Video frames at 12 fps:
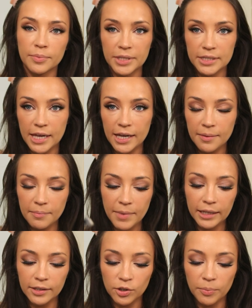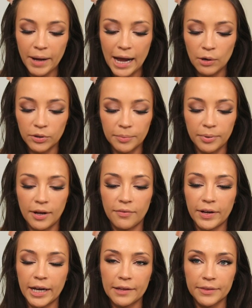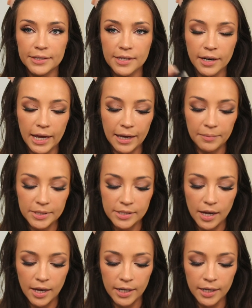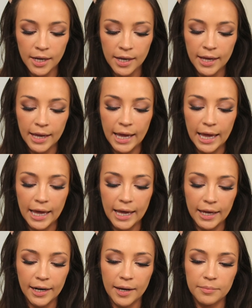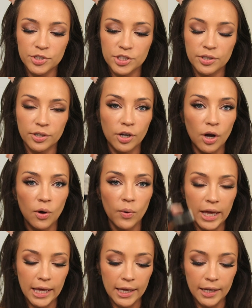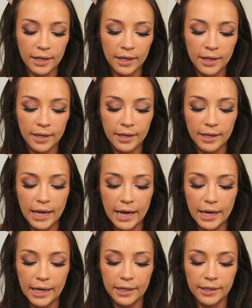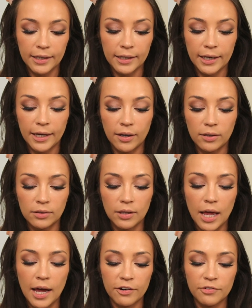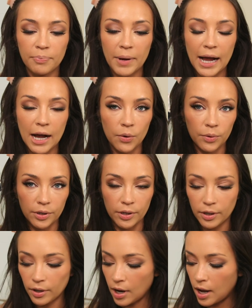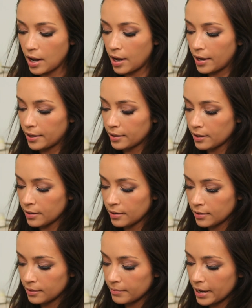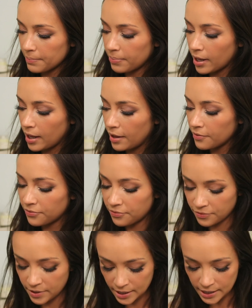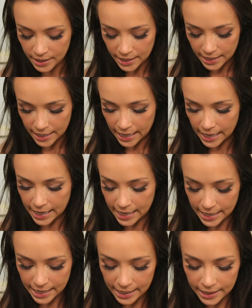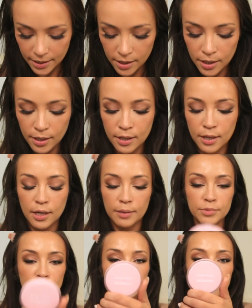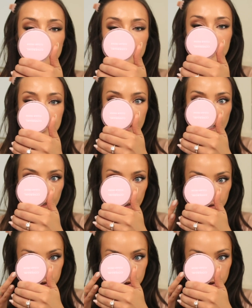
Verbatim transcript: I'm going to take my little powder puff. I got these on Amazon. And I'm just going to go in and get a lot of powder on my puff. And I'm just going to be setting.